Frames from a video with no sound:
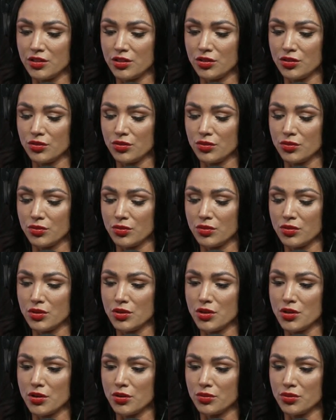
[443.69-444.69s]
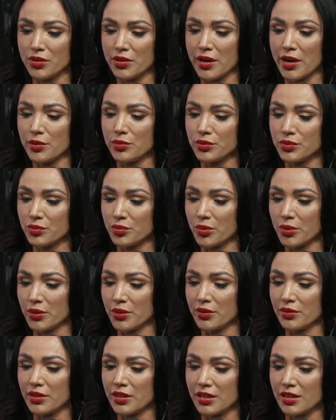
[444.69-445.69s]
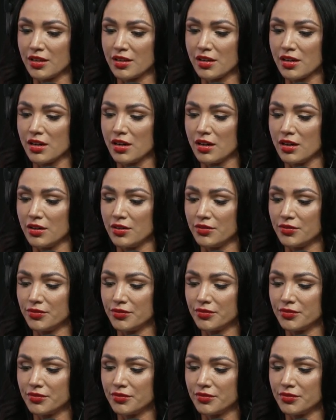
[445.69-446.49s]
to know that I was worthy of